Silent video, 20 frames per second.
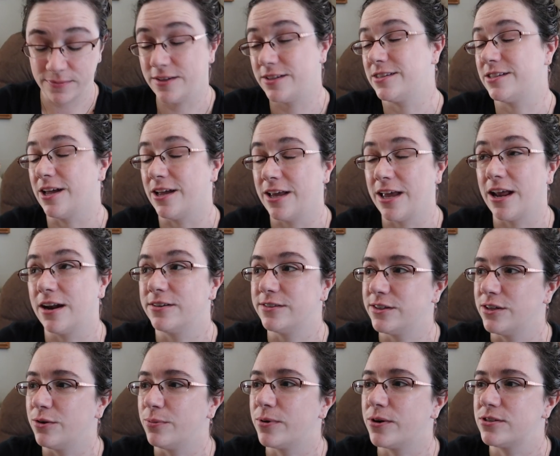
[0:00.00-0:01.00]
it's going to get a
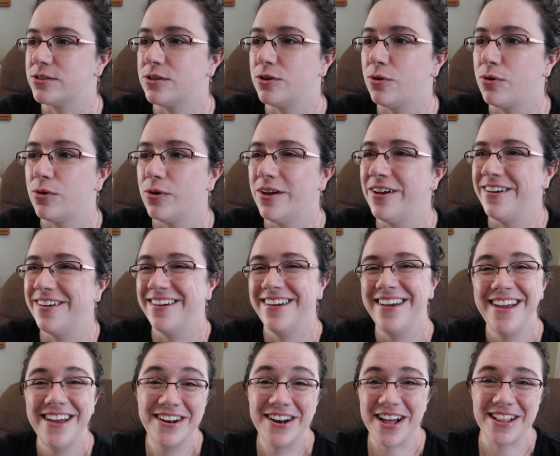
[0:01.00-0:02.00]
little personal,
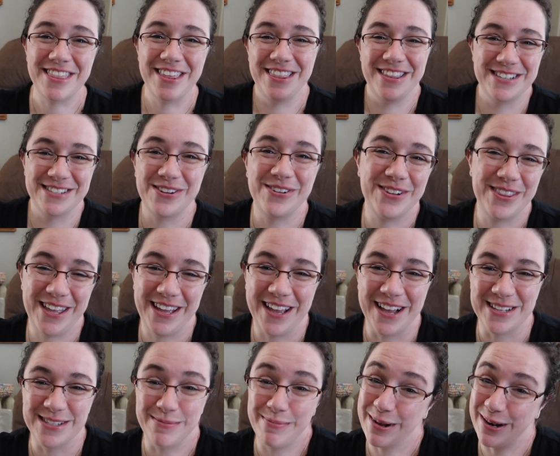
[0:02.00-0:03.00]
not that this whole thing
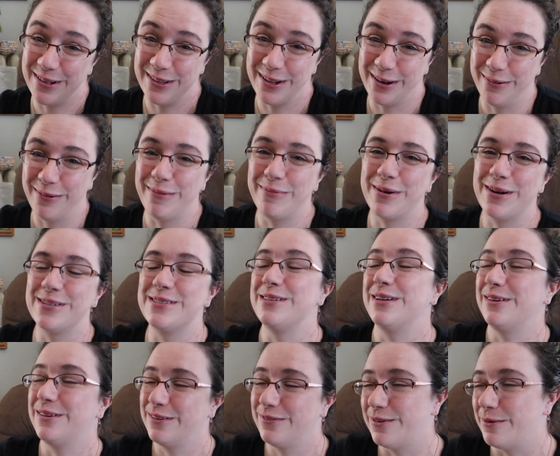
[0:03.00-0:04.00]
hasn't been a little bit
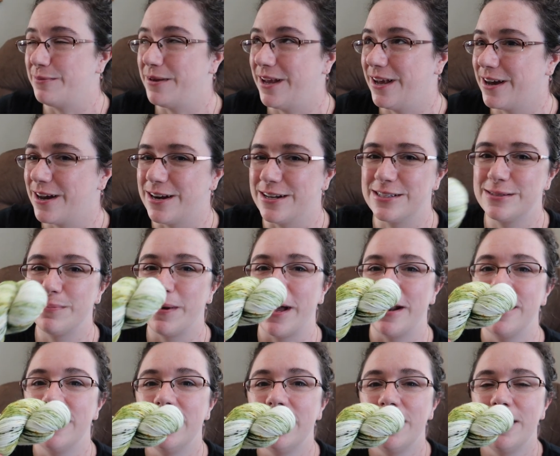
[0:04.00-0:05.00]
personal if I'm being honest,
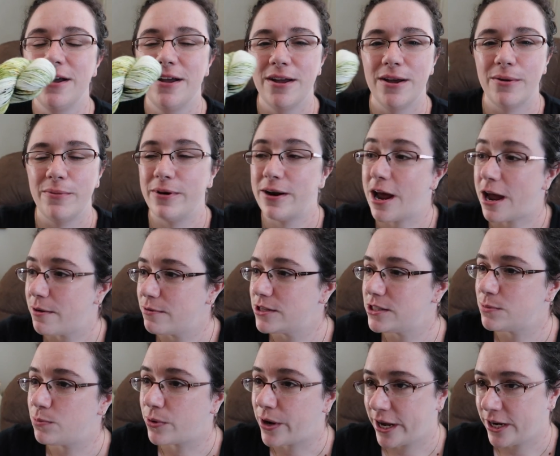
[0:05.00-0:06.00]
but when I
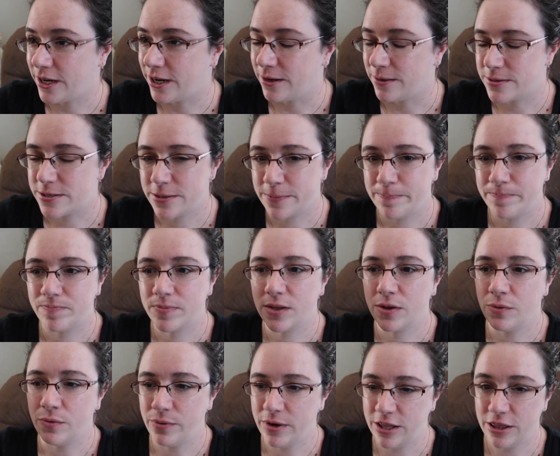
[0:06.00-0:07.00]
was pregnant
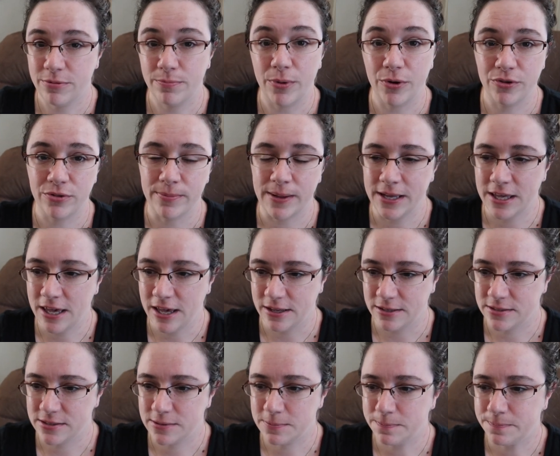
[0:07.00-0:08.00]
with both my
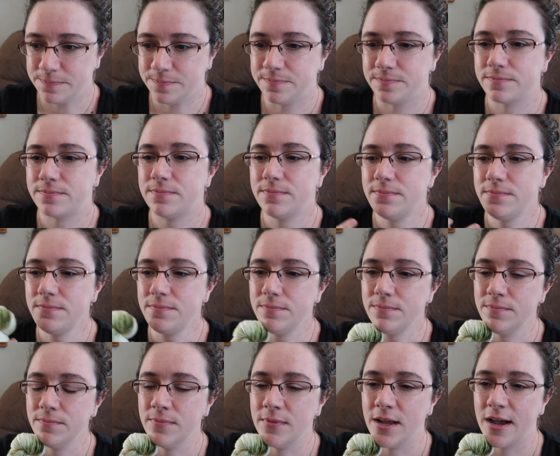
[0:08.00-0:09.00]
kids,
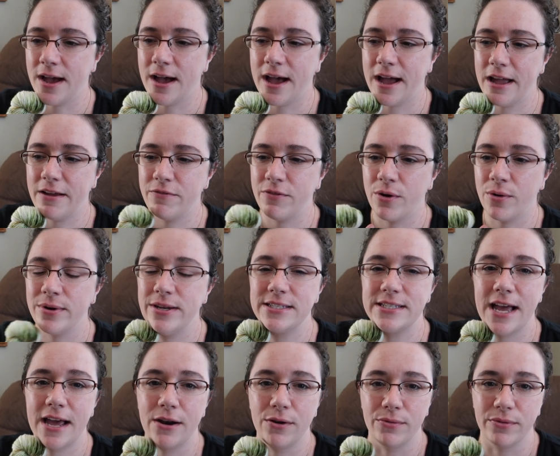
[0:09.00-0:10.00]
I've
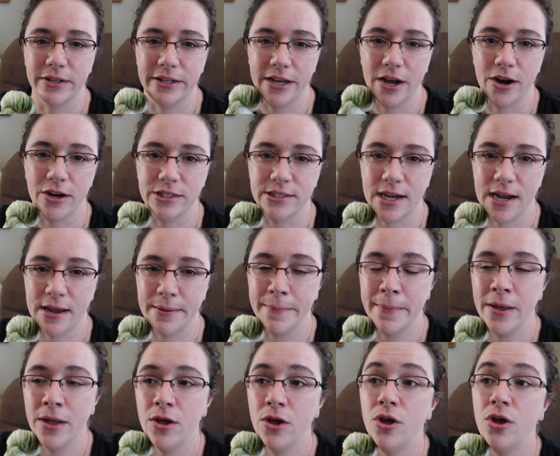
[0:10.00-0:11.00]
always had a really hard
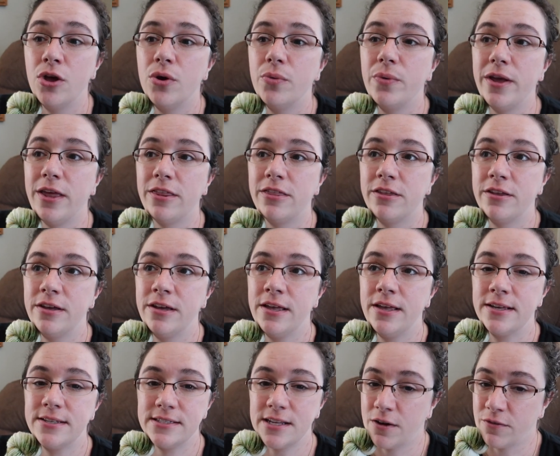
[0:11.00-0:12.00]
time with
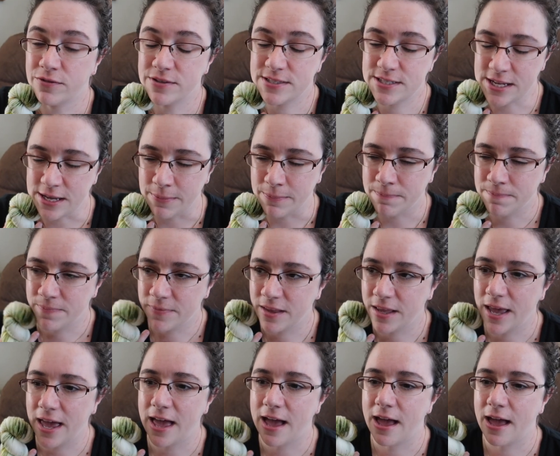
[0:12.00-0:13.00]
self-esteem
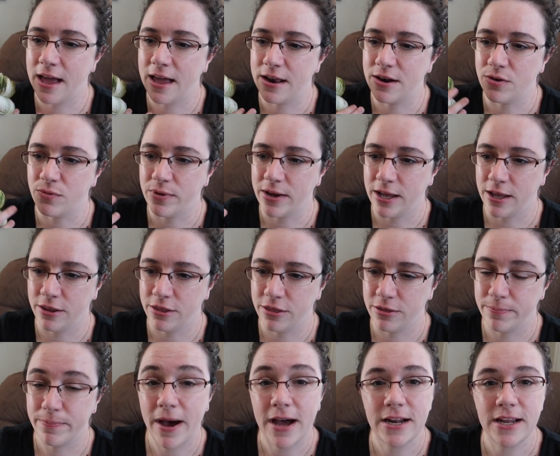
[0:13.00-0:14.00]
and with
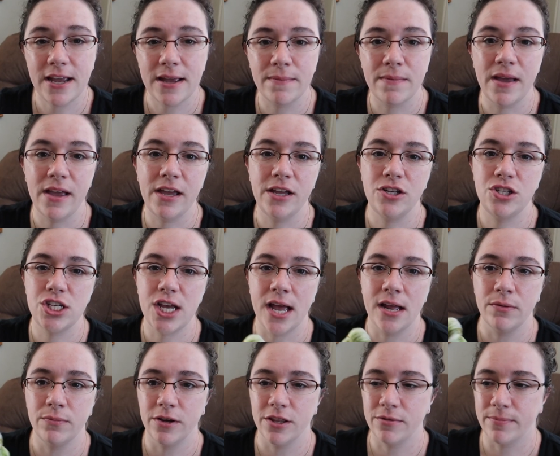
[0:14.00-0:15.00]
body image
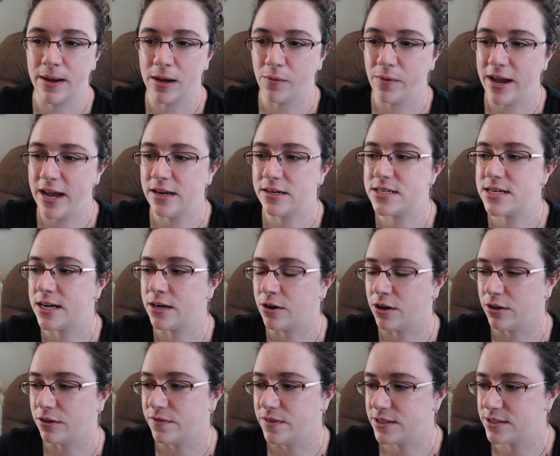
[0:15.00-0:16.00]
and with my weight and
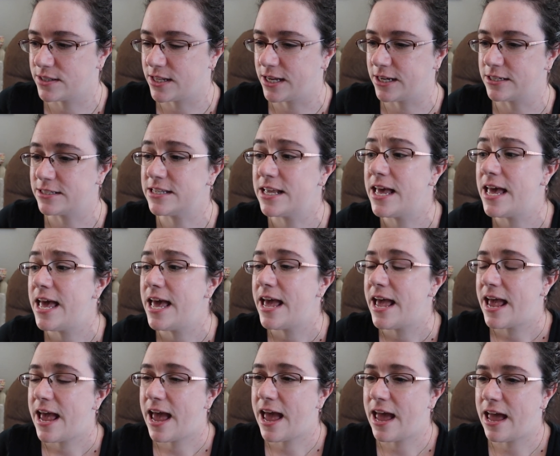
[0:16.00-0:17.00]
all of these things.
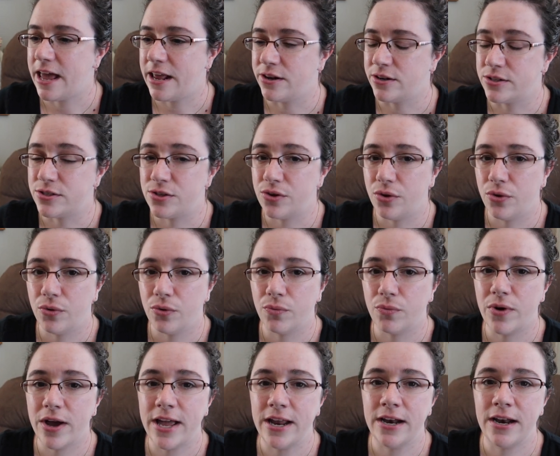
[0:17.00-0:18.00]
And
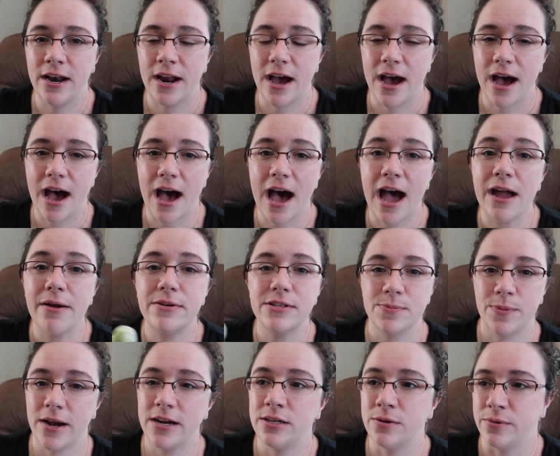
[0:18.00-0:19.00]
when I
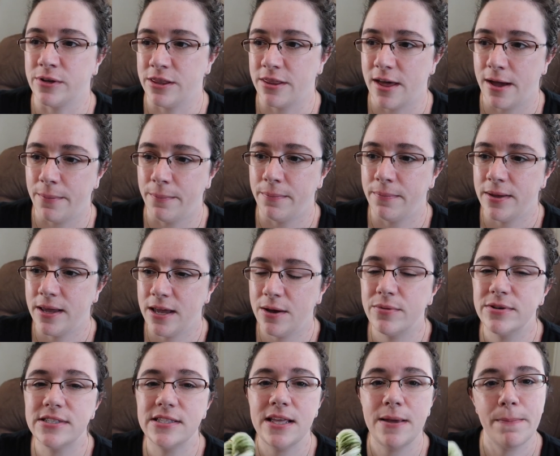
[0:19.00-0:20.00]
was pregnant with them, it
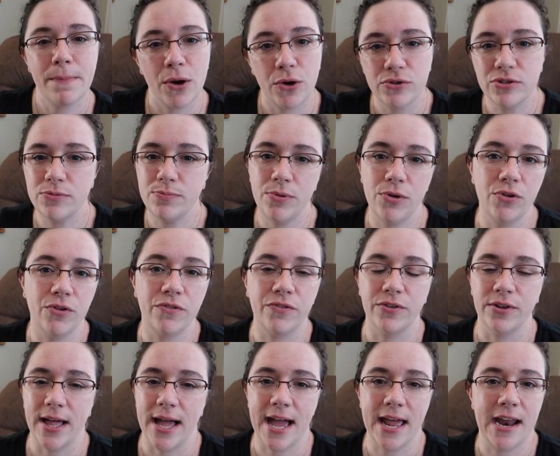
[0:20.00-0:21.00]
was the most
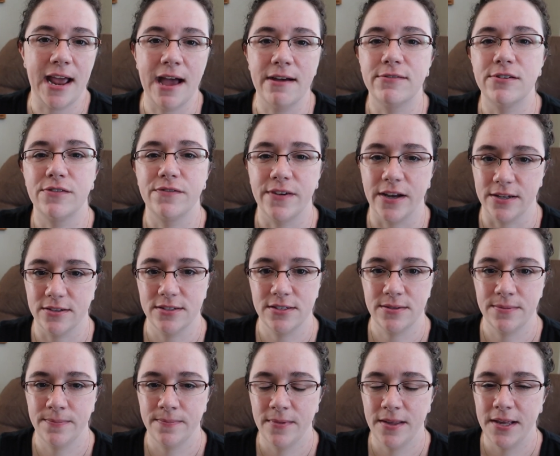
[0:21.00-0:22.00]
beautiful I had ever
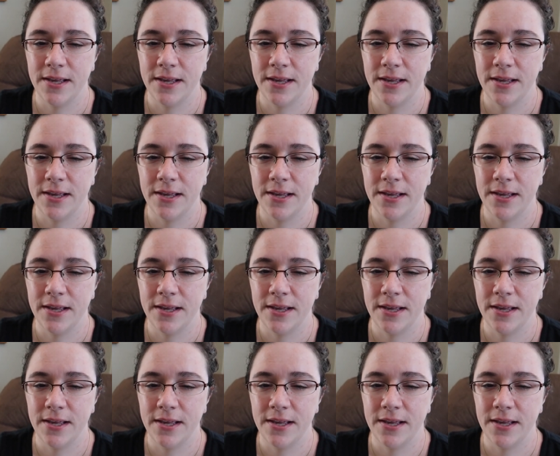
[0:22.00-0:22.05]
felt.